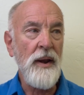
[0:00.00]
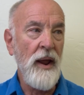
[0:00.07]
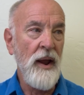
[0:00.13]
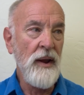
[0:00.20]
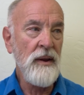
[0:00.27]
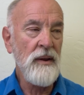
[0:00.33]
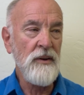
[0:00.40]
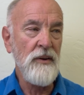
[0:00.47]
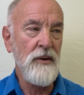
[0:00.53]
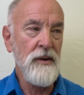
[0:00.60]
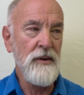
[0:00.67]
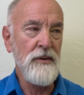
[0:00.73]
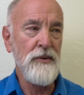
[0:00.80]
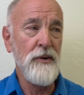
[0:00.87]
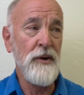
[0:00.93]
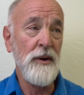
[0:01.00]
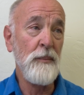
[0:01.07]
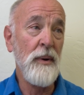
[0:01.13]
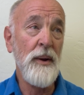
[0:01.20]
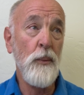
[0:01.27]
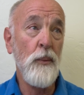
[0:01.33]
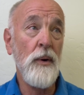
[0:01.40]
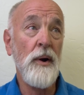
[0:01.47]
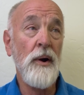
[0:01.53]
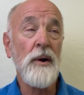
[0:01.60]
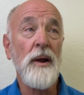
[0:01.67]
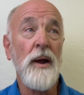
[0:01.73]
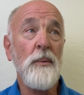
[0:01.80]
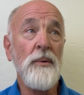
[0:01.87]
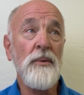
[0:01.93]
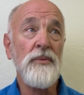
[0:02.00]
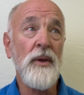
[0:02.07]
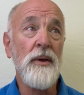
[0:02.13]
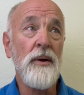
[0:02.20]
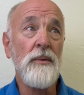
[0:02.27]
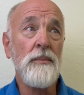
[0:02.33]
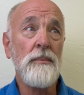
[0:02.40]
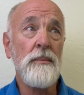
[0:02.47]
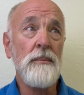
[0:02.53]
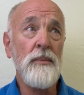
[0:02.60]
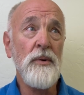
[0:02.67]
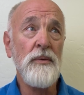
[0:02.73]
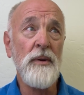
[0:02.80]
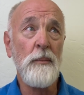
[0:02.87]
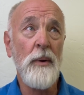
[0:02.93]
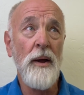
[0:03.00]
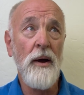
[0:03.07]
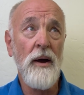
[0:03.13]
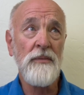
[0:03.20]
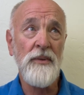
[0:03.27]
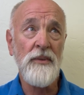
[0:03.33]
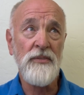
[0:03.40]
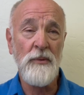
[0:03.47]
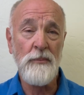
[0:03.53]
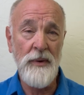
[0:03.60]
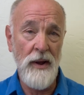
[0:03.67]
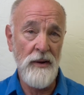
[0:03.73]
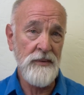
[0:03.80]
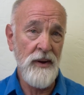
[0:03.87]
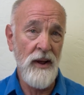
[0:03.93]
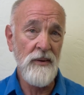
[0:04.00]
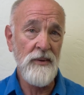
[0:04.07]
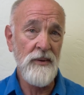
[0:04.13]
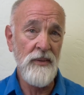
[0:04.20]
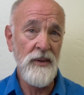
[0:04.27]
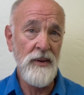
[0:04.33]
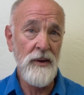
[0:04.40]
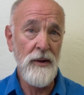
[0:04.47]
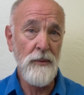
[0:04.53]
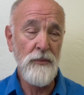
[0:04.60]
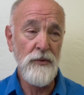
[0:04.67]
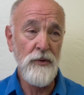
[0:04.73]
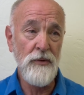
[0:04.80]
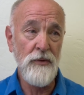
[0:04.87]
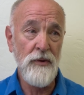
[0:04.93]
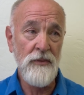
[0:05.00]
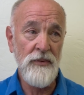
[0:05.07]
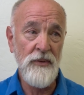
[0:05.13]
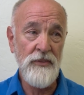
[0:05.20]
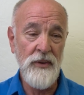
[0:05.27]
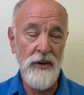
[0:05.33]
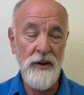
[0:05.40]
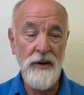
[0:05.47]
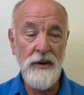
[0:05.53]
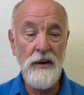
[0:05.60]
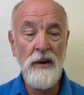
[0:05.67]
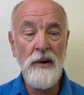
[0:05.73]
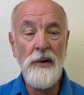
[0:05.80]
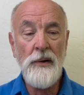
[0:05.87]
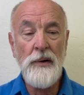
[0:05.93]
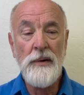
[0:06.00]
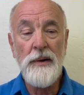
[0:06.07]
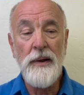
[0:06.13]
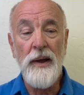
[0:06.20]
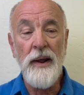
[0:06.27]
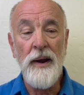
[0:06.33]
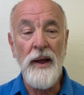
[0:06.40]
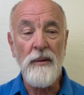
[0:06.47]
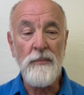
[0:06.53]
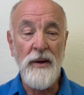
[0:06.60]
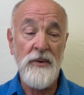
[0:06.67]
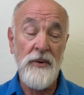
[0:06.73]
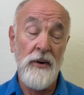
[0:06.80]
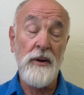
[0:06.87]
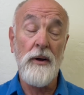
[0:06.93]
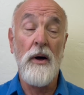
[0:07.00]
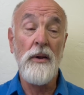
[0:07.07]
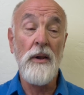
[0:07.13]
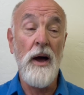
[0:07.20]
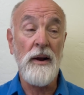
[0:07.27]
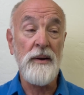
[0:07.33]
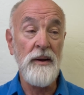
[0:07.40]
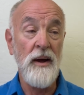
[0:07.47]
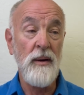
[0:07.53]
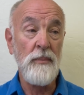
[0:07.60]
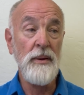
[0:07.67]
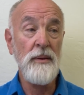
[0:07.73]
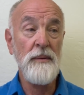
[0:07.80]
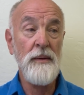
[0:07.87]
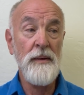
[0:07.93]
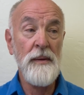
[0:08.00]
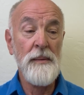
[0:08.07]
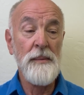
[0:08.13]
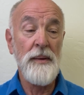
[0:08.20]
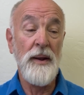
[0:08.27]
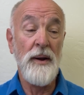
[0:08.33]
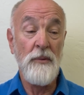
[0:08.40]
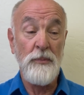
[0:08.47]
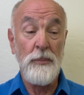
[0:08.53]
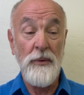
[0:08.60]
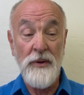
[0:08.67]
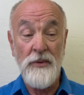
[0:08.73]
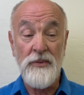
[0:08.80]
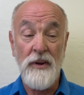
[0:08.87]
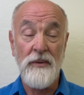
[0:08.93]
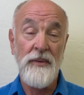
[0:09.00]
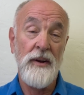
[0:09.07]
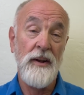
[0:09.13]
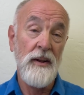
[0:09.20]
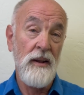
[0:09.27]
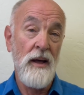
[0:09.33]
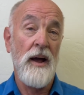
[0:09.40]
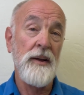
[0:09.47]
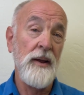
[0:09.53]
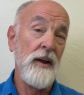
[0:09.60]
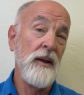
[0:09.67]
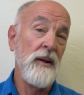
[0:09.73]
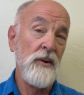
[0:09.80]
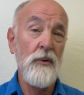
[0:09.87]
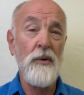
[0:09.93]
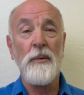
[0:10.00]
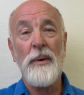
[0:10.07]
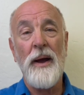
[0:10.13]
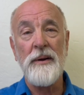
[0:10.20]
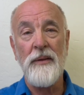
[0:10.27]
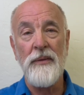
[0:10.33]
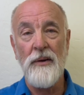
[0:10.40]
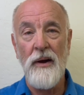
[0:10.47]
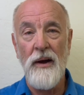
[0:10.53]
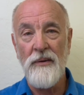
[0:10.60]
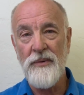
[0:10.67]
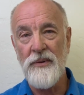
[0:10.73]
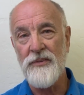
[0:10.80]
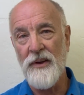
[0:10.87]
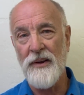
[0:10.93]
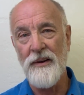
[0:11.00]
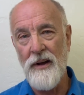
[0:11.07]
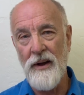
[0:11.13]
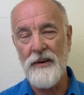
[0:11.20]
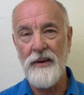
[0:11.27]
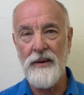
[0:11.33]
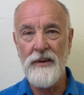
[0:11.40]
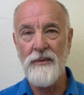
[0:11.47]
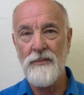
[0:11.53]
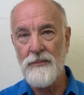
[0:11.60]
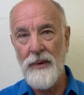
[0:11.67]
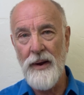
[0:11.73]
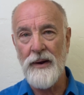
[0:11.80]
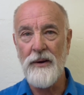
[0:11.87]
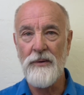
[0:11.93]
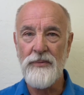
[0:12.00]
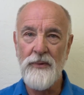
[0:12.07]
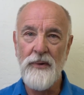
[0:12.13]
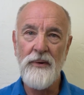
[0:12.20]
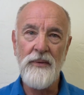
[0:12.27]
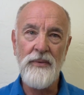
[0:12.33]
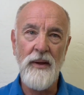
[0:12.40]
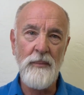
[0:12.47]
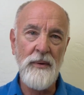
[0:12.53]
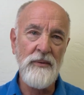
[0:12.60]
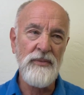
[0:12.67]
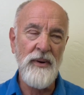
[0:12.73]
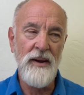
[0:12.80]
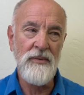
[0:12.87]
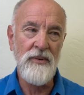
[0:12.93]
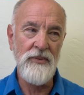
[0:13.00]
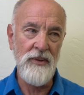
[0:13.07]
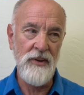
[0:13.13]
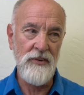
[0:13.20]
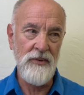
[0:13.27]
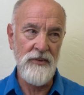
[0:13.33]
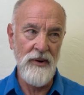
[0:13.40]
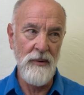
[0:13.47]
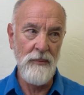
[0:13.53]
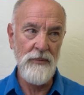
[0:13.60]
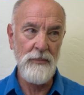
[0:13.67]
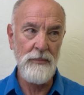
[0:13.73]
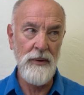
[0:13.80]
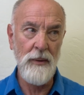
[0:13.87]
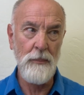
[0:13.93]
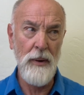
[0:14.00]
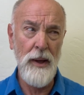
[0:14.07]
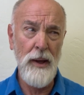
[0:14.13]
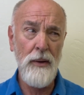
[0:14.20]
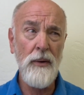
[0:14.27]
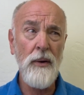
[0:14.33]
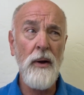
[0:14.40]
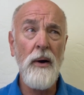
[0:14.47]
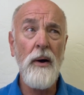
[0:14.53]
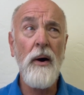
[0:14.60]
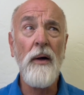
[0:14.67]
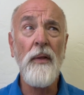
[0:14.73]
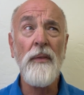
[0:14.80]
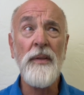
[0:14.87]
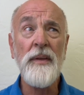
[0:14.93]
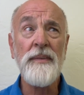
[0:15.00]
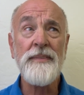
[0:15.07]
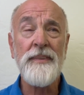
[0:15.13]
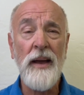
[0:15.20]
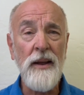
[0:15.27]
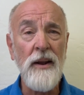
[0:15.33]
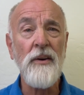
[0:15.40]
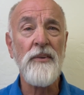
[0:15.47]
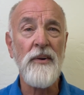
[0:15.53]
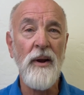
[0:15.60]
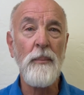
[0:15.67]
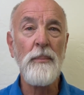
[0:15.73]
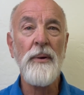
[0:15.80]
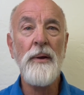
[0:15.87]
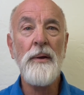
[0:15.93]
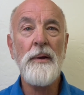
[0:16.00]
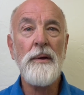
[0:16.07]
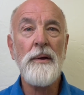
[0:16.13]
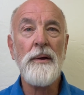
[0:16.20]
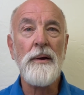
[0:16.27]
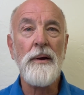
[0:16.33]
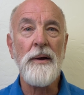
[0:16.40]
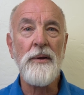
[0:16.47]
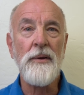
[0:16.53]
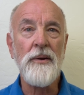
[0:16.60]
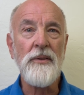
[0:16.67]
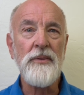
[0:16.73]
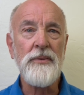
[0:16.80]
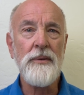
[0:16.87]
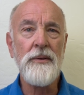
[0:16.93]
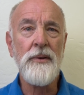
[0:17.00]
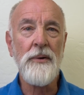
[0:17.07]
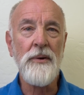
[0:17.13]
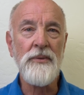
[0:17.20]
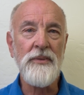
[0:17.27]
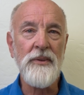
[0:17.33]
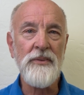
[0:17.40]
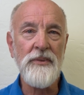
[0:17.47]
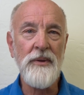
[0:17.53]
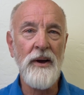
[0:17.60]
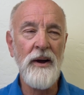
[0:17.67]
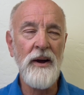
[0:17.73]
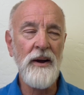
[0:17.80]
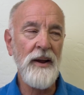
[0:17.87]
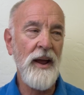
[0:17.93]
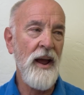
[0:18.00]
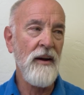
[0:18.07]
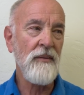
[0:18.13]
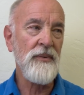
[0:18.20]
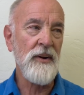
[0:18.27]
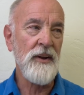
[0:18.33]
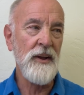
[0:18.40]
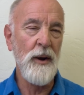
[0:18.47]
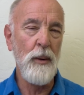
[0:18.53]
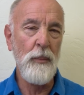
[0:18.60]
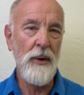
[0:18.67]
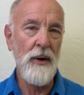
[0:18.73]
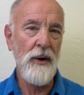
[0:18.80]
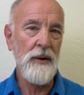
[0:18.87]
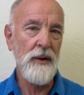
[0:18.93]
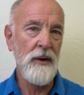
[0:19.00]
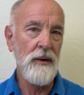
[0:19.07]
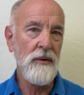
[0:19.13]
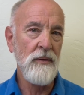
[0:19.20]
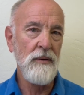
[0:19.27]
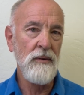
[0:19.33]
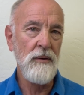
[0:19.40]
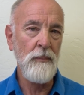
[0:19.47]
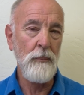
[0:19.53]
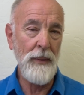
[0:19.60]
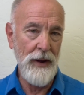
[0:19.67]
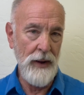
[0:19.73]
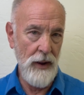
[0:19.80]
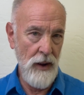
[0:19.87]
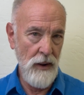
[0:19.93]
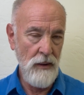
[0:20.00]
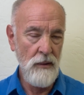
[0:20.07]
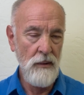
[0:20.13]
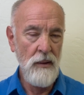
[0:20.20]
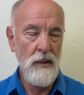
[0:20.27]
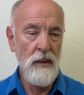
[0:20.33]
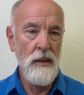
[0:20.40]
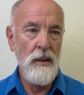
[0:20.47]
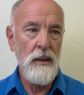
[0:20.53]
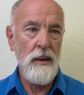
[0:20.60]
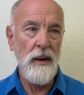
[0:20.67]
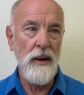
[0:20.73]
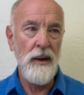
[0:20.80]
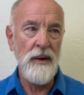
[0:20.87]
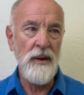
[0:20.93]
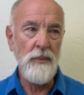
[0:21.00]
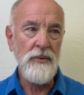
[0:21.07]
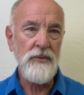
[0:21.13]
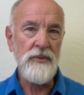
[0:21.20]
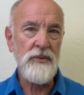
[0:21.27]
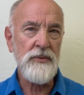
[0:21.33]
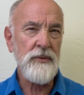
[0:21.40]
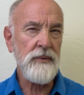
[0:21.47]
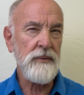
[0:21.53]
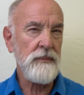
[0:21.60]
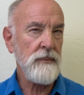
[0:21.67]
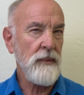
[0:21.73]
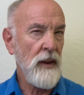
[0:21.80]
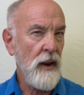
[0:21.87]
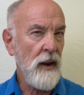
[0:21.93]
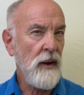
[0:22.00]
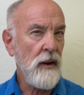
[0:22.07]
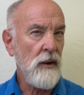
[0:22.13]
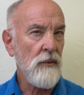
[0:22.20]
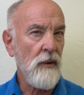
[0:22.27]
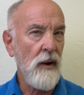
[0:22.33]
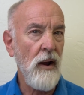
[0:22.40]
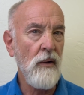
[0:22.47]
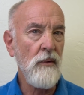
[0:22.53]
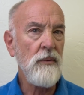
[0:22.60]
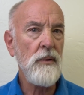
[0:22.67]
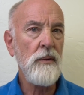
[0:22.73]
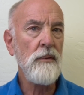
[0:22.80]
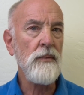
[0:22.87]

day during my work, I was moving my office from downtown to the juvenile facility, and I had my truck all locked up, and I was putting stuff in it, locking it, going back to the office, unlocking it, back and forth. I made 5 or 6 trips, but about on the second trip, I noticed this young African-American man, and he was just hanging around.